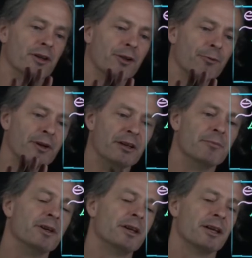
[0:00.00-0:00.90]
the
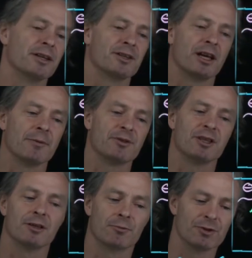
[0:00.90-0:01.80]
rim at time
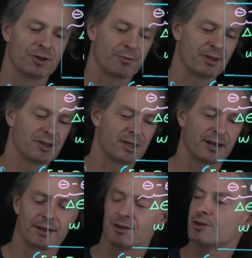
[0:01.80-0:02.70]
t equals 3
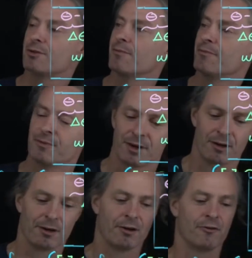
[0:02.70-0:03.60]
seconds.
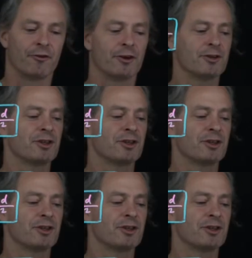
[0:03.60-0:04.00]
First, the